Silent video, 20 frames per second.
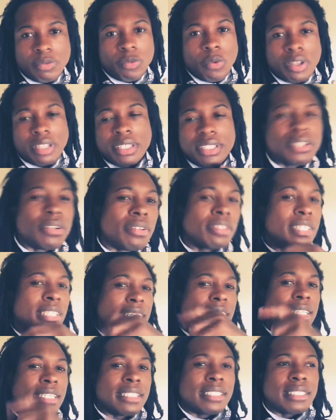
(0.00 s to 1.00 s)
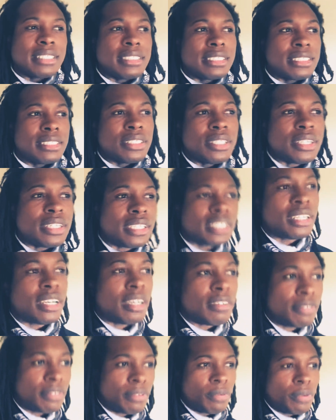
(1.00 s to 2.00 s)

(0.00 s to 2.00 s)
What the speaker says: one little thing is a turn off or